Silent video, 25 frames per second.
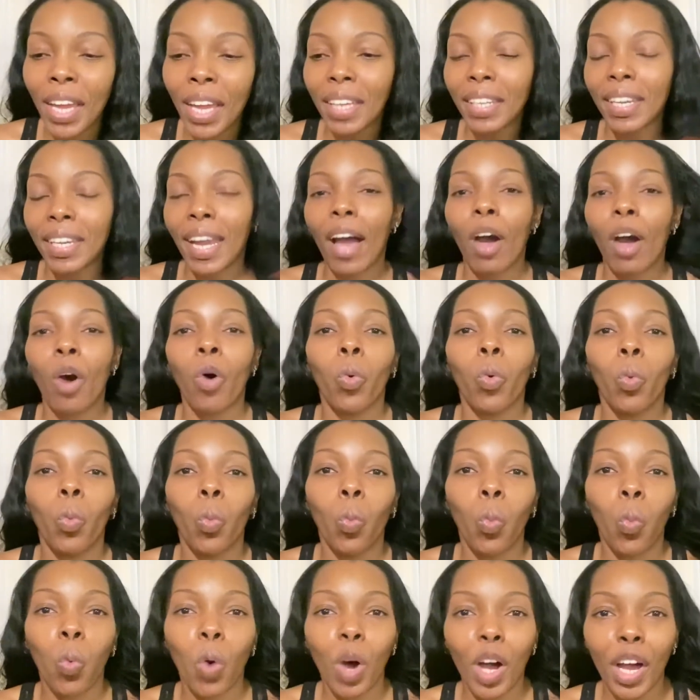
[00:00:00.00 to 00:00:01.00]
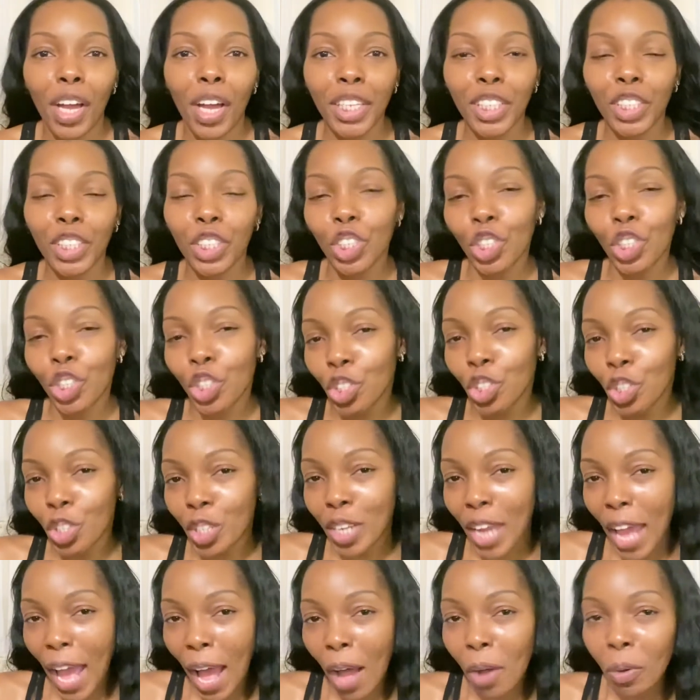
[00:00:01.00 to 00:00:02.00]
Now, what
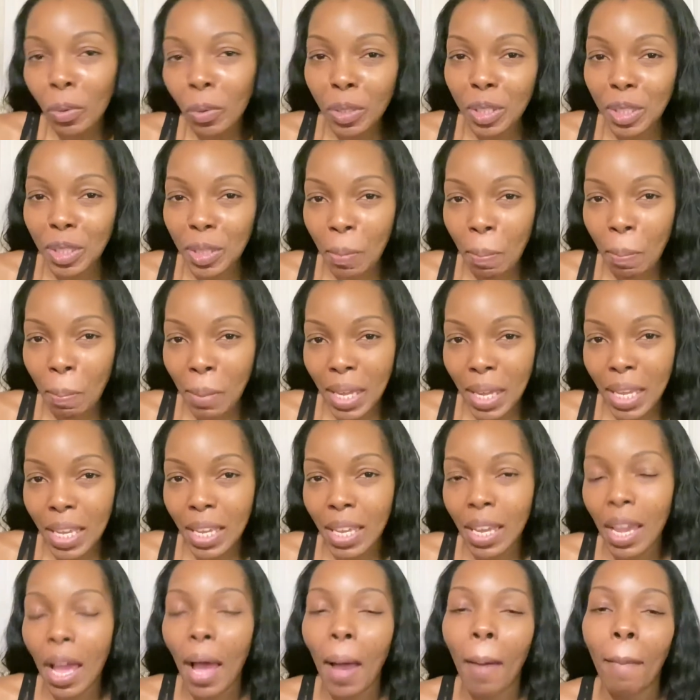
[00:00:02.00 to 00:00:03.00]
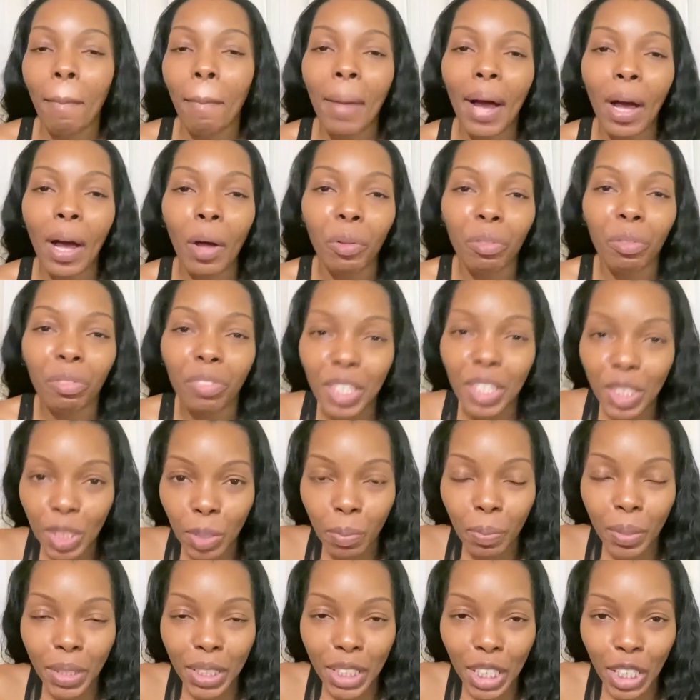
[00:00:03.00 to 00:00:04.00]
stood out to me about this
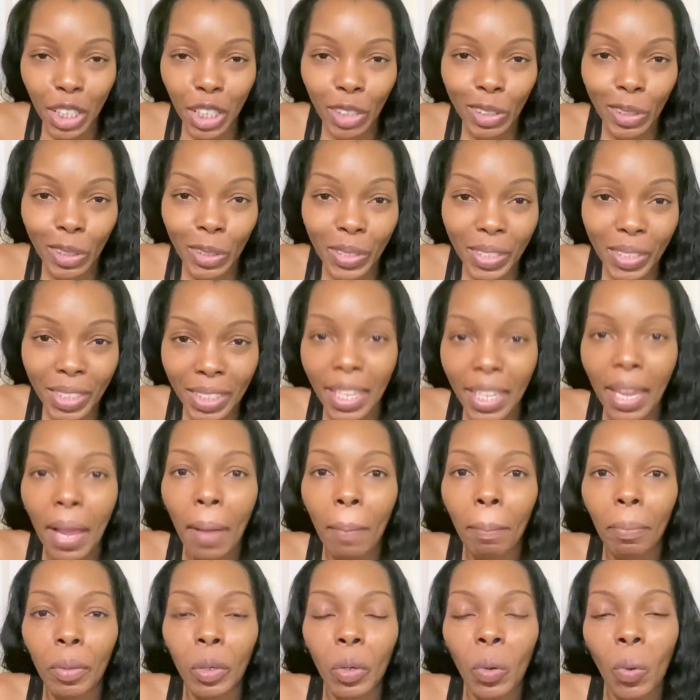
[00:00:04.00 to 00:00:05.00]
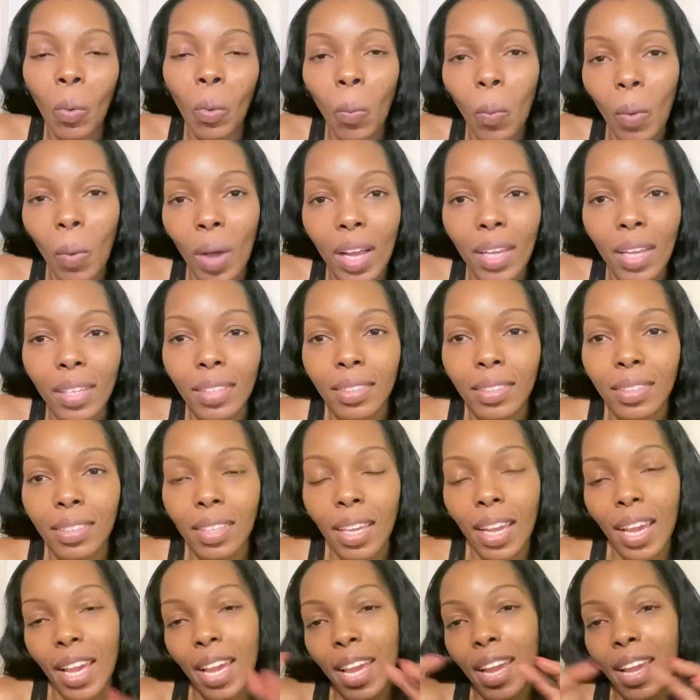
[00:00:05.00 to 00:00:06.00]
particular sample was
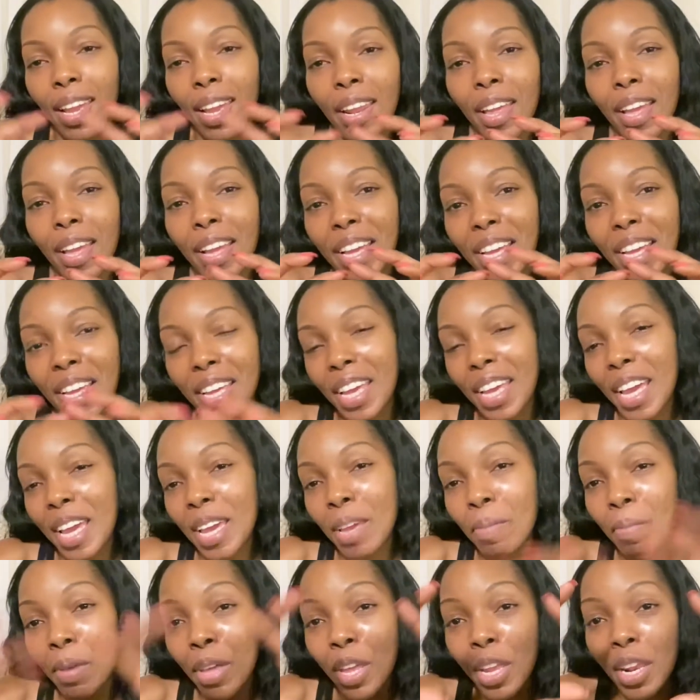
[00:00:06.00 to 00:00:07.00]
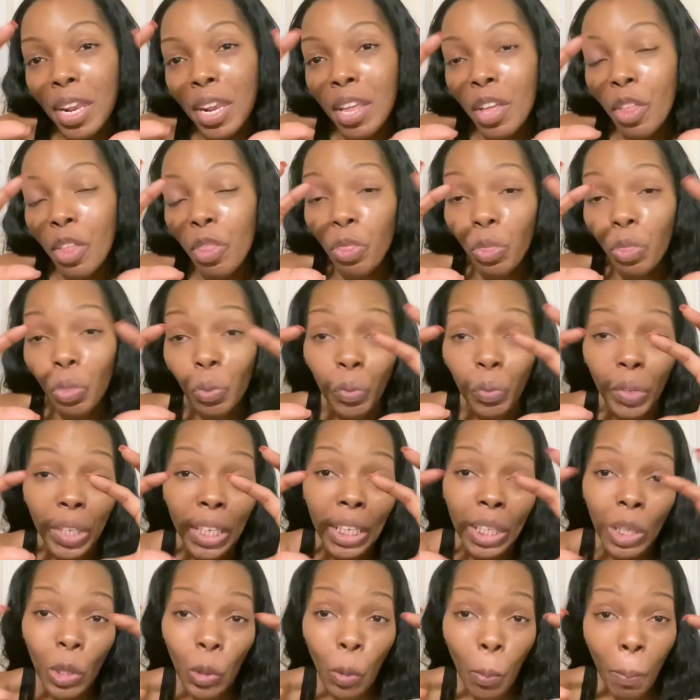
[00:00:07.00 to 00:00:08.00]
it came in three
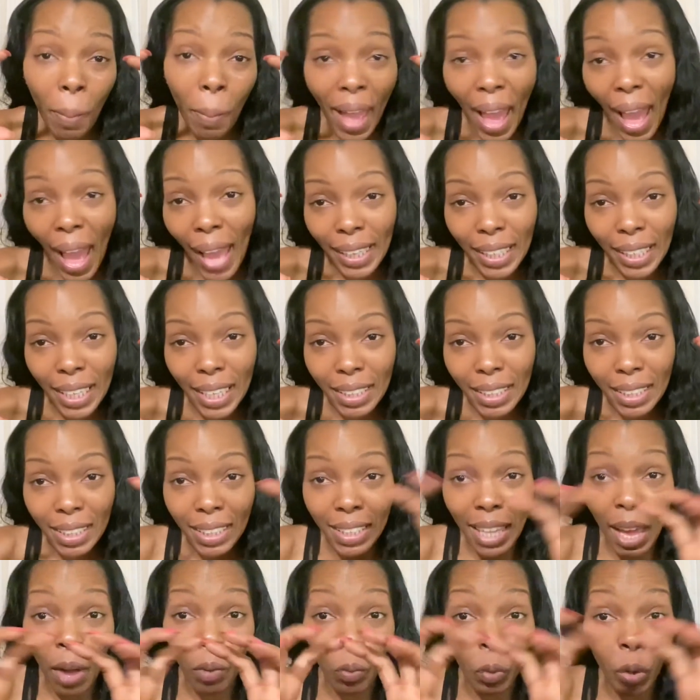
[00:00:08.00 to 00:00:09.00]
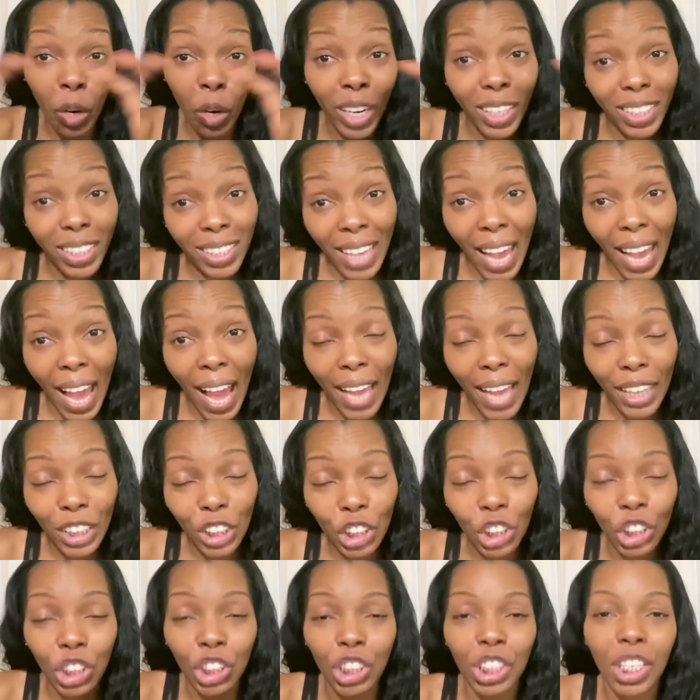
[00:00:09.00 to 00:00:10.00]
little packets that were
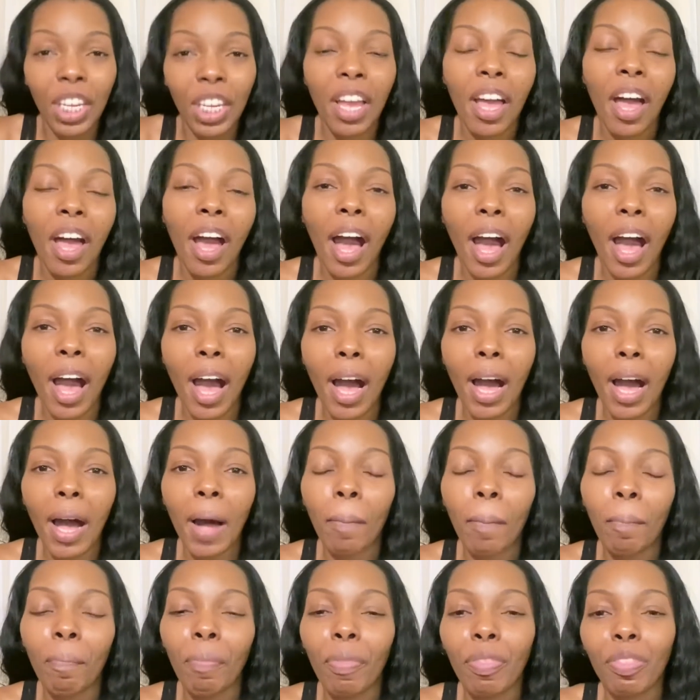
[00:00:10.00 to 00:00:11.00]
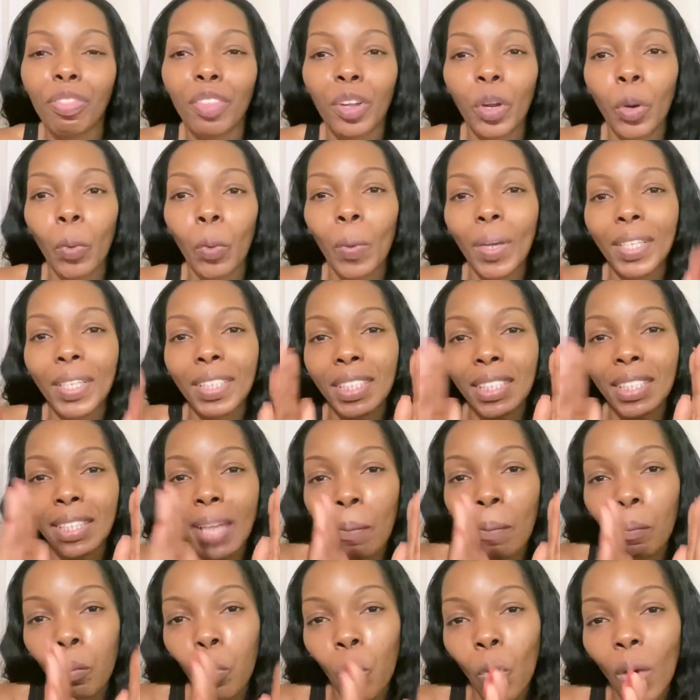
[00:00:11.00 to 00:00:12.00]
attached. There was
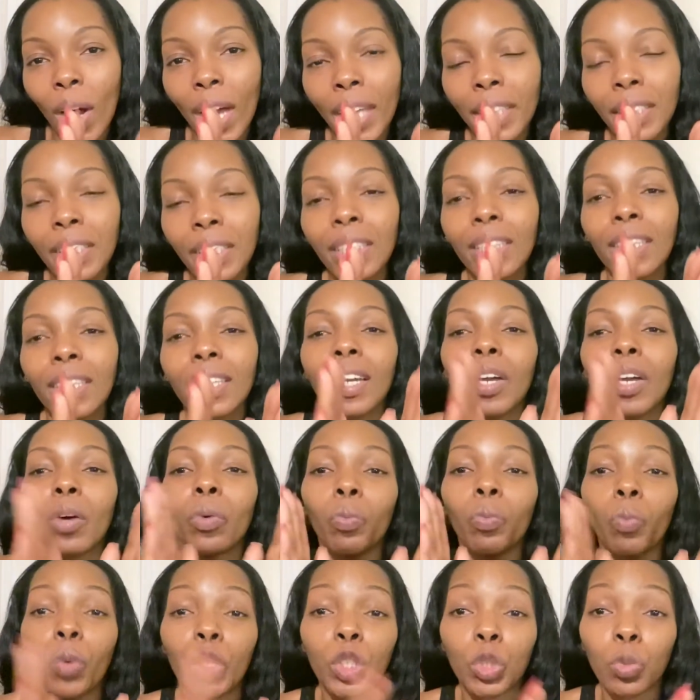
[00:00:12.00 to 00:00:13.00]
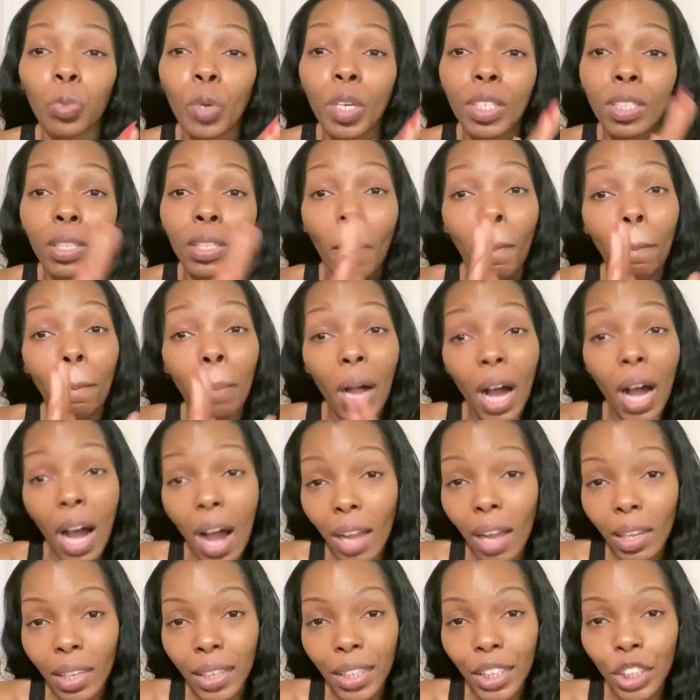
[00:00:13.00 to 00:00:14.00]
step one, which was
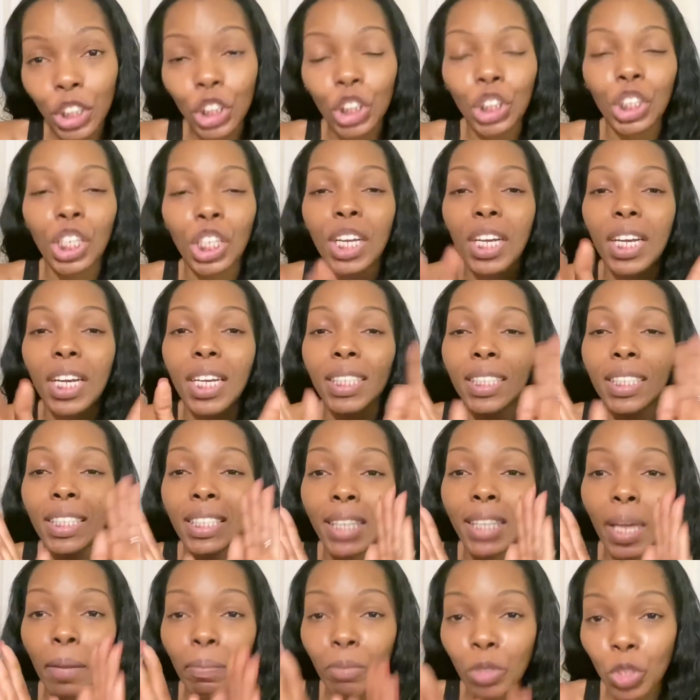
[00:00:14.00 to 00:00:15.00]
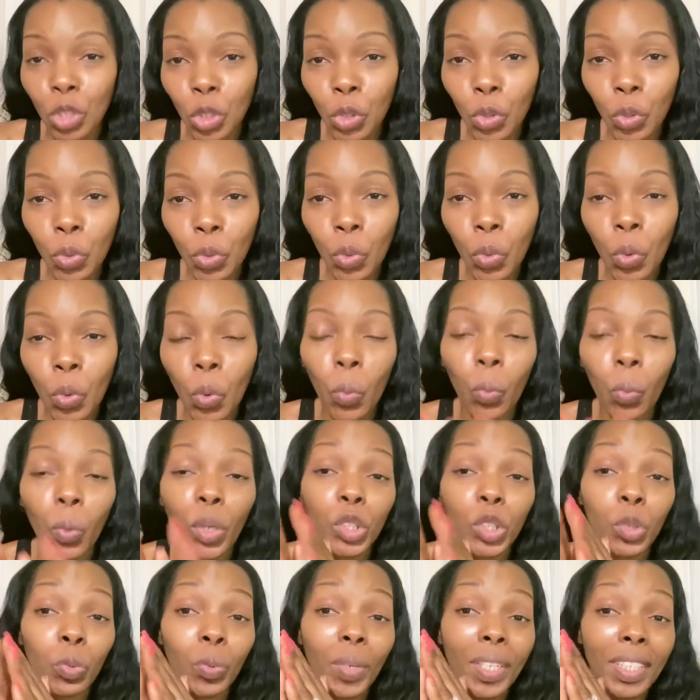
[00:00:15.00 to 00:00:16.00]
polish, step two,
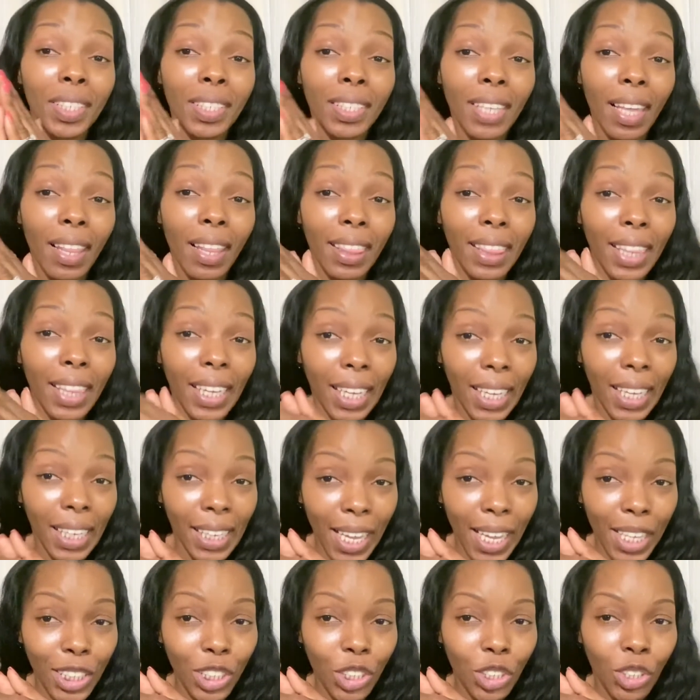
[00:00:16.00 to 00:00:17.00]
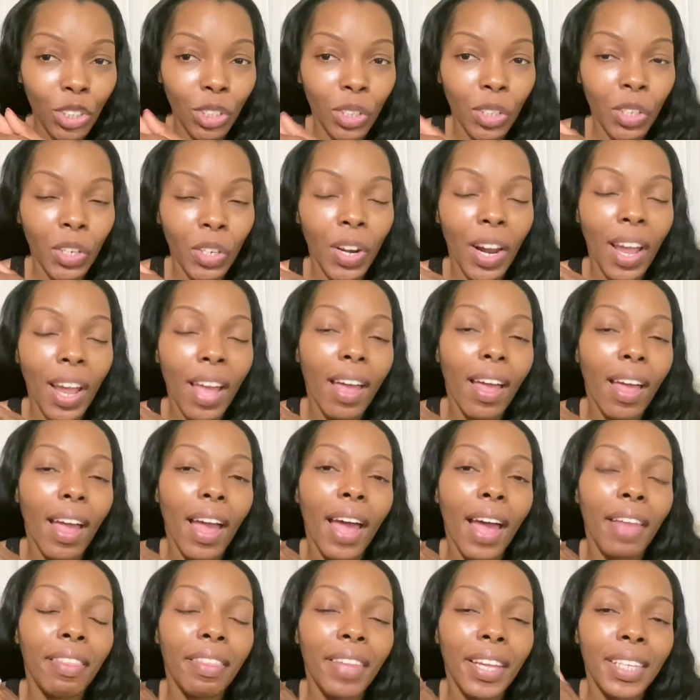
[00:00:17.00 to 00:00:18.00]
which was the cleanser,
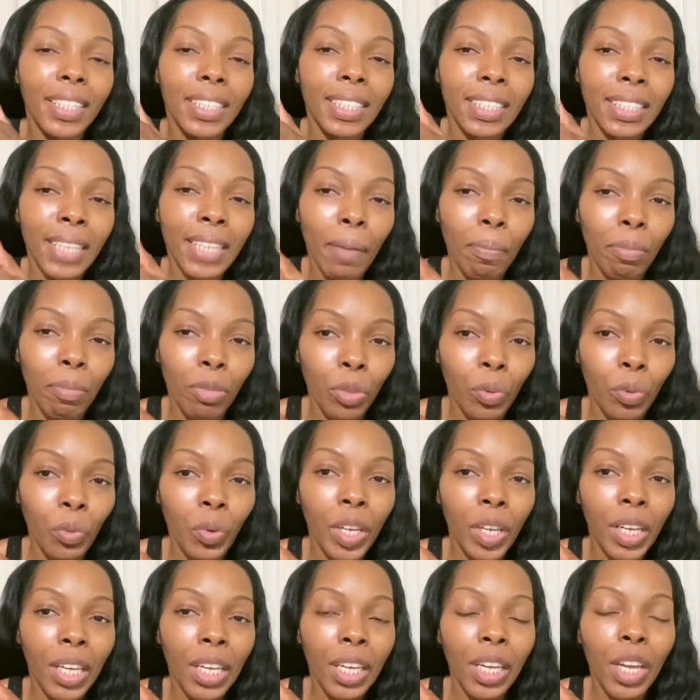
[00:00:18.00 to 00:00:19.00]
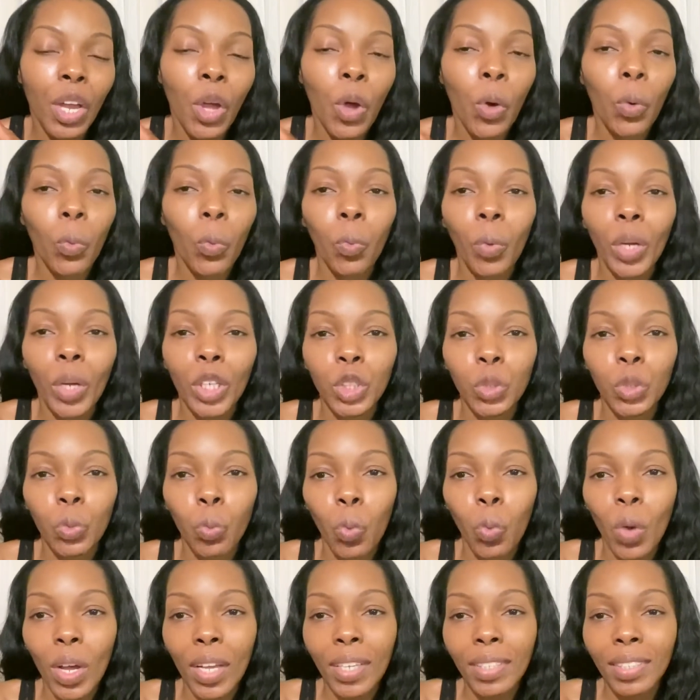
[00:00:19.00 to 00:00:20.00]
and then step three, which
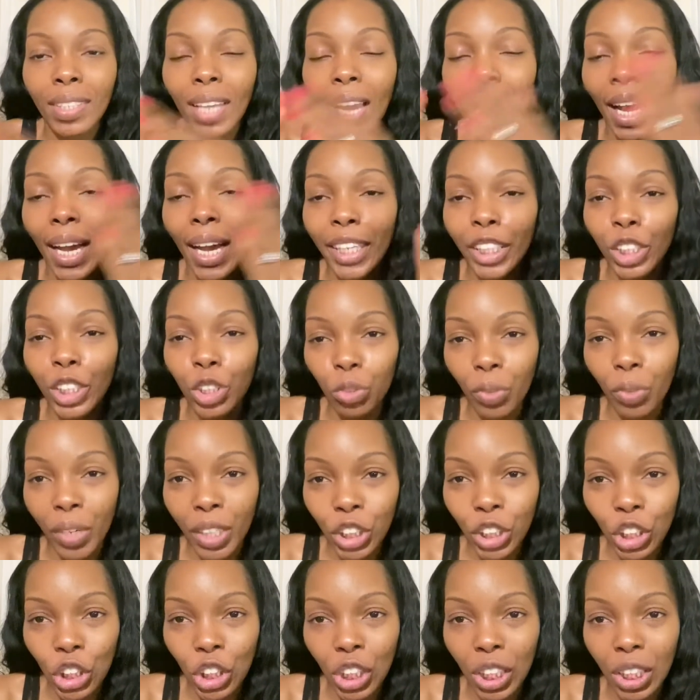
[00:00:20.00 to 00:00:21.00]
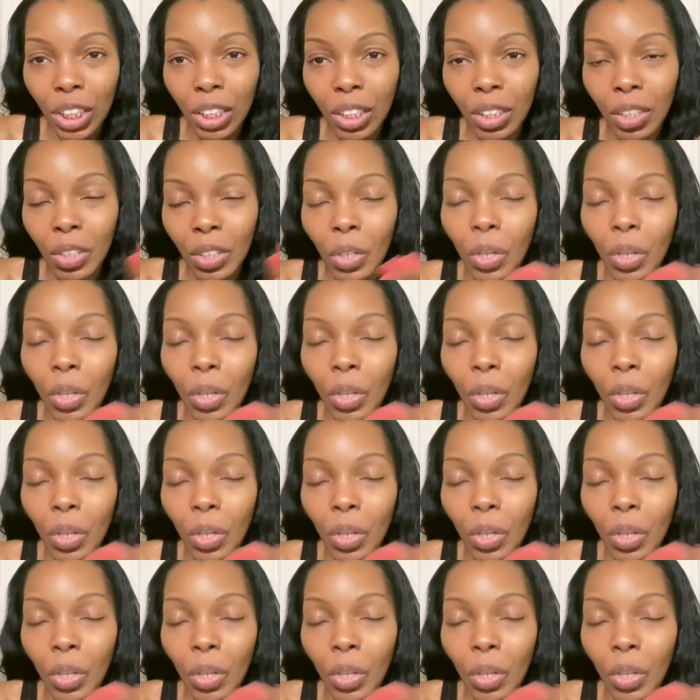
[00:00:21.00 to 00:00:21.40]
was hydration,